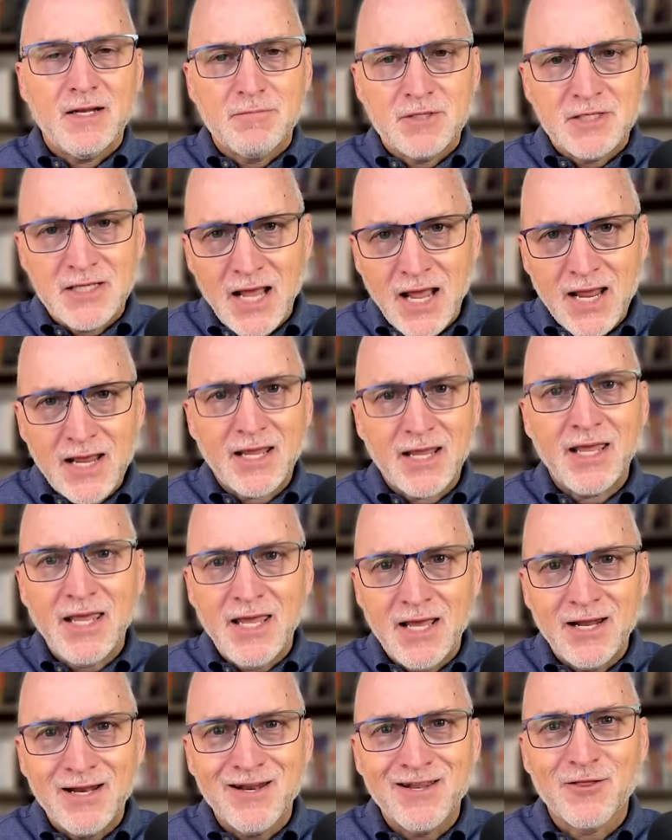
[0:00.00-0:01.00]
Take
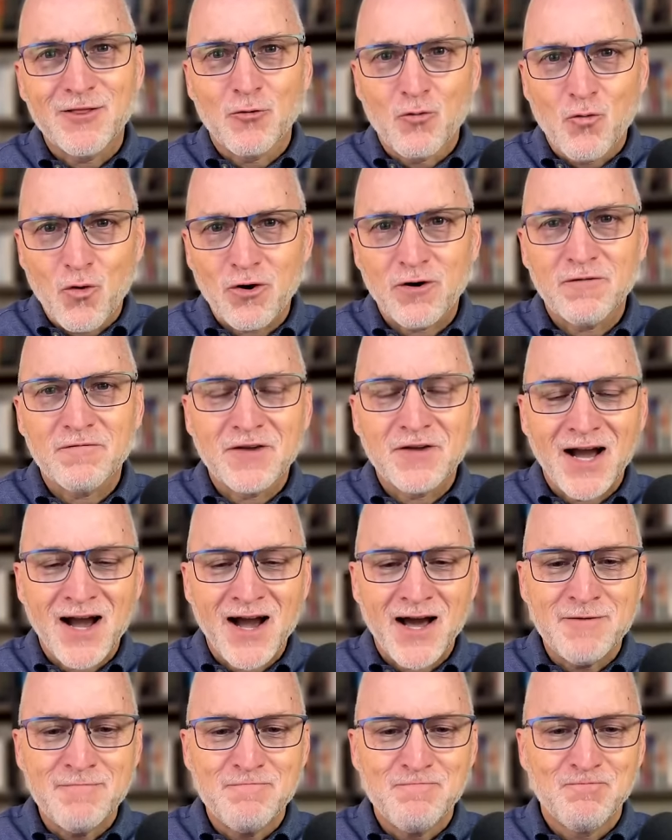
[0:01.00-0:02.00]
in the Word of
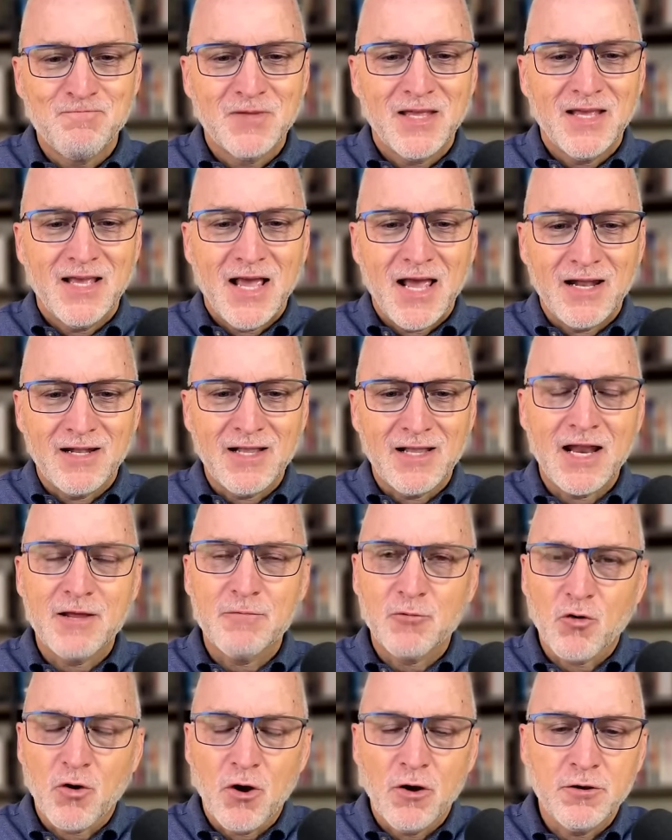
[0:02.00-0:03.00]
God and let Him
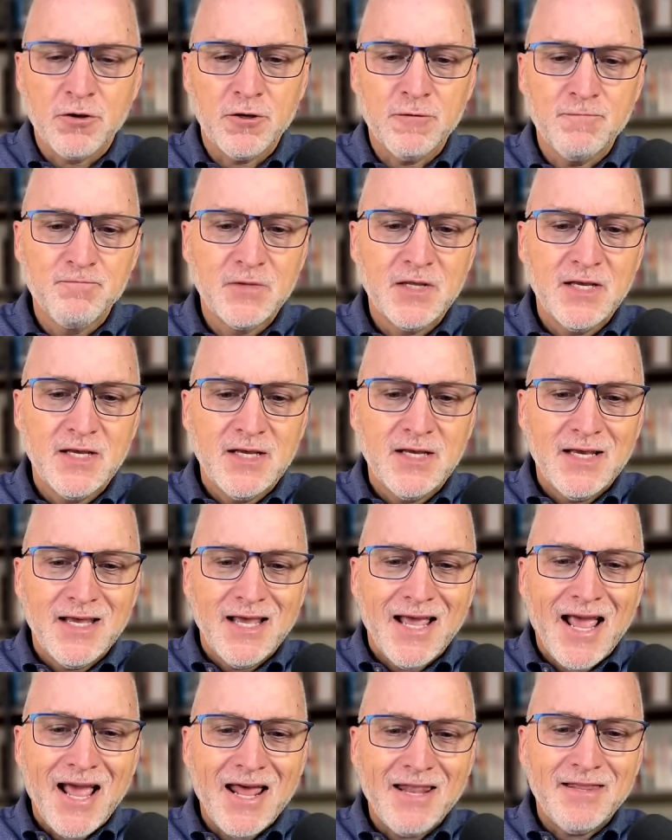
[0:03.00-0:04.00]
grow you.
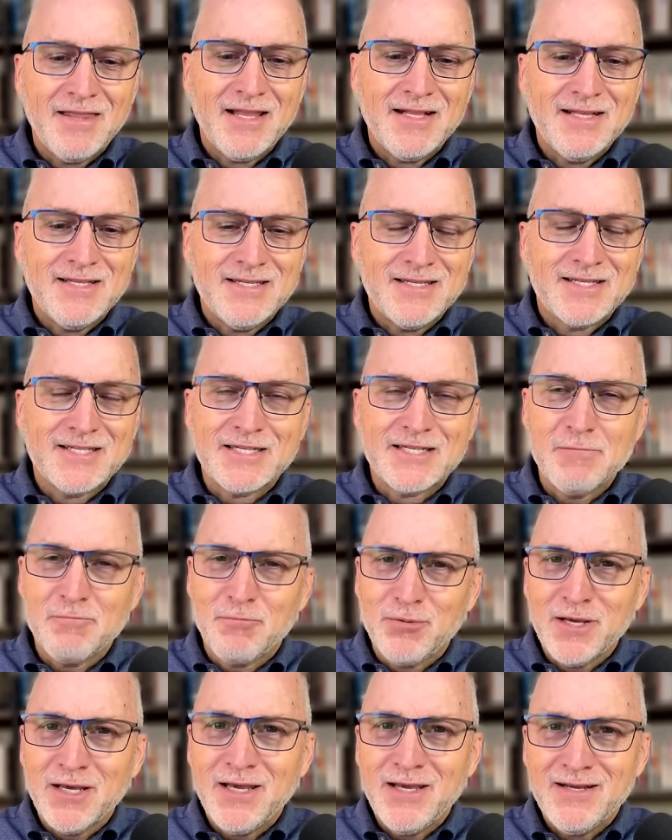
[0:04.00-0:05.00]
And
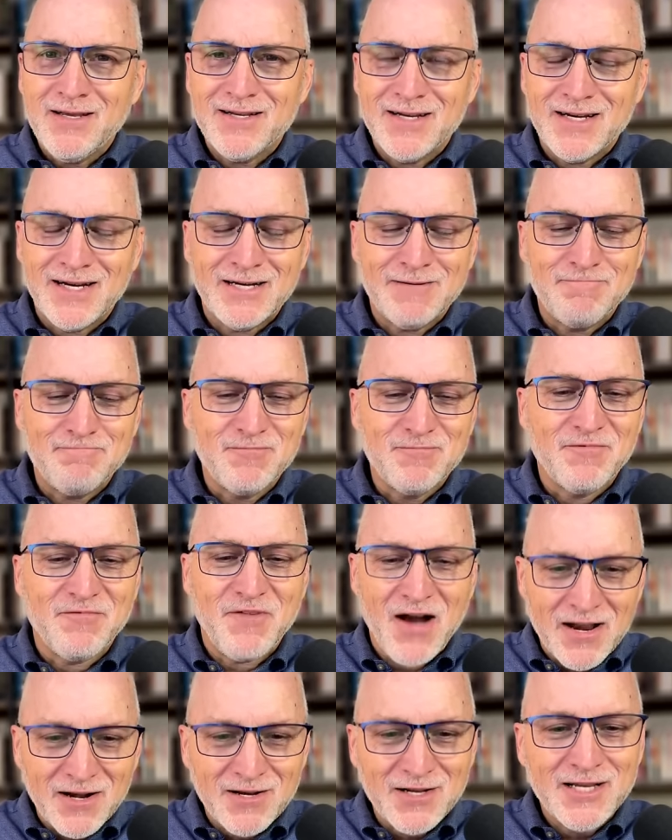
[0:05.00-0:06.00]
simply,
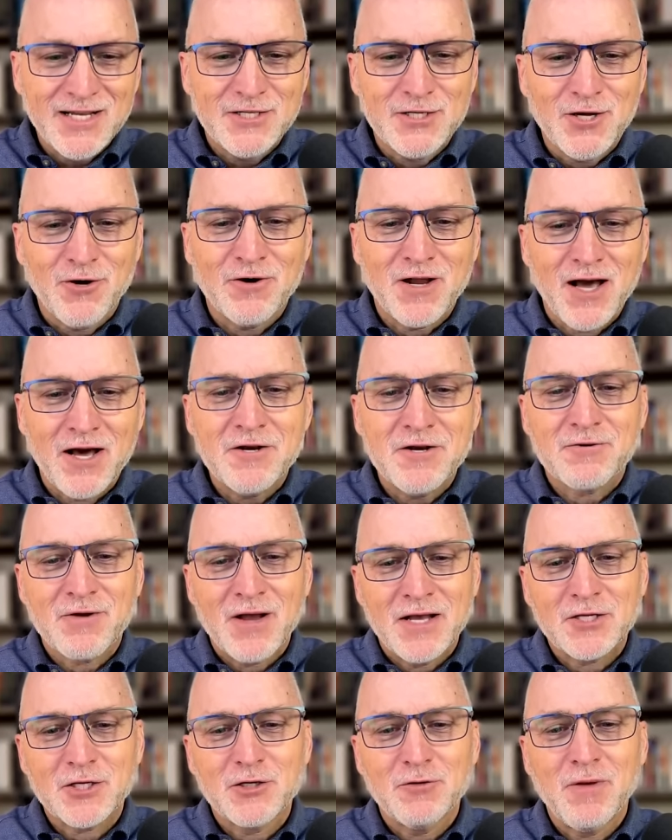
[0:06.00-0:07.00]
finally, don't
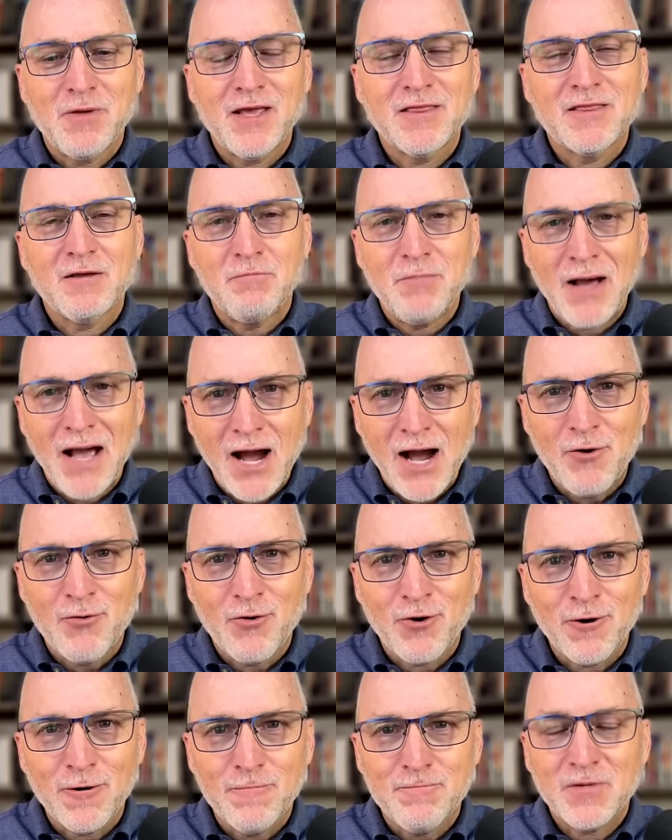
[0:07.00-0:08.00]
underestimate the
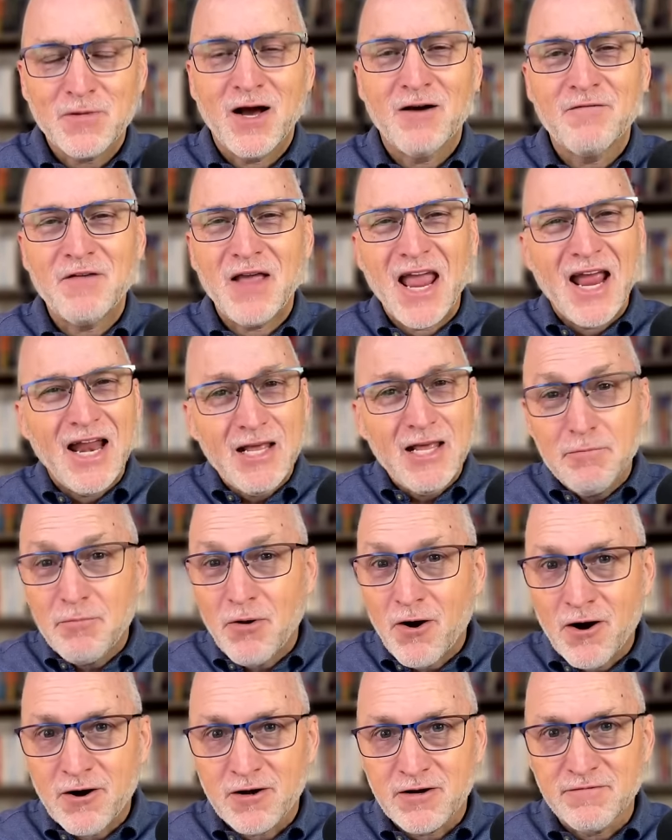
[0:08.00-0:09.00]
power of any
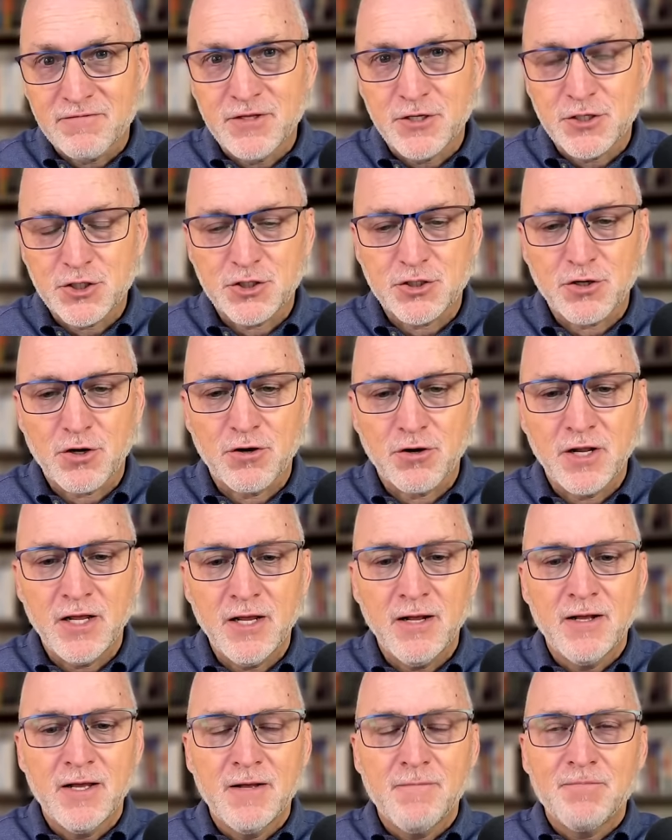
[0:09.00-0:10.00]
part of this
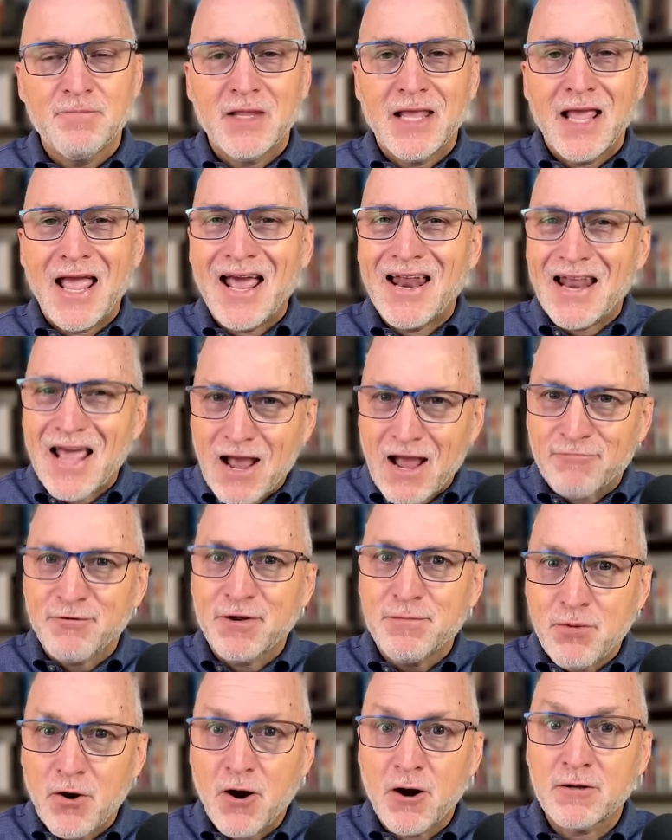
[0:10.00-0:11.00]
journey and every
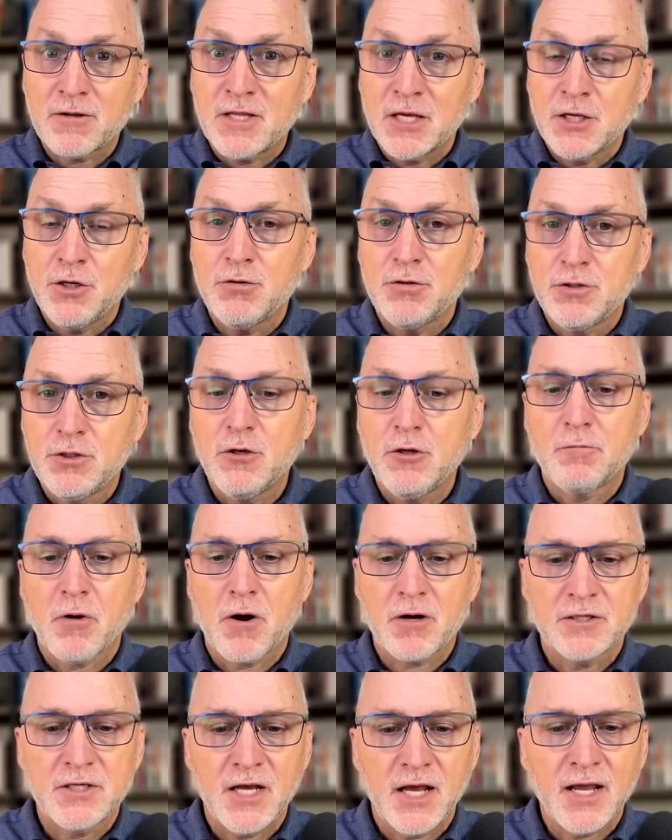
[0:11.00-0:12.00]
part that you do
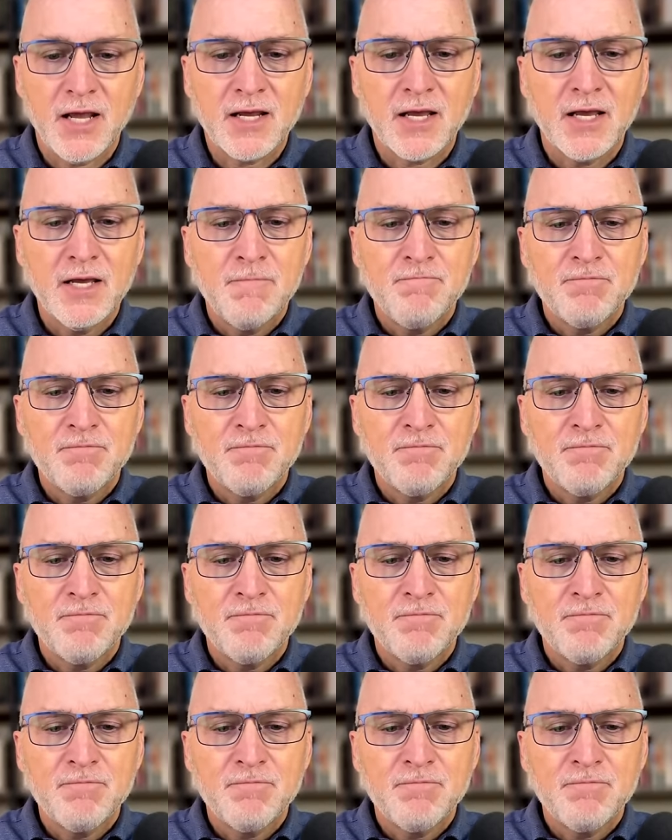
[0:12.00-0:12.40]
partake.